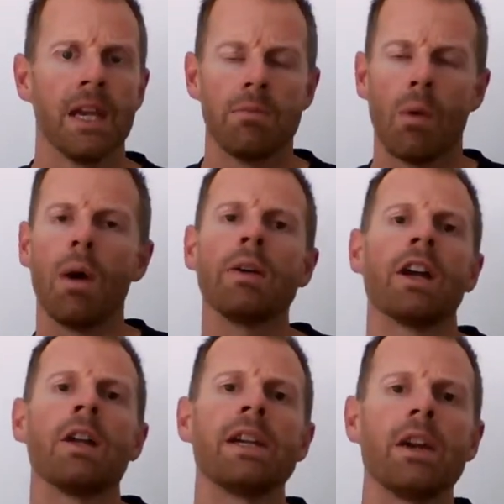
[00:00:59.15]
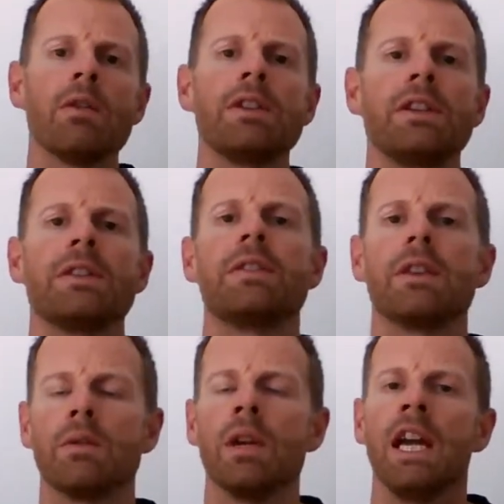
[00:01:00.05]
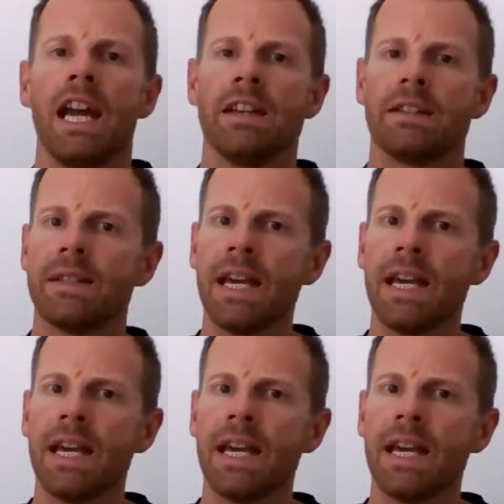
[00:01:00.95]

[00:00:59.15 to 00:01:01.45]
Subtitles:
But what I'm going to encourage you to do is to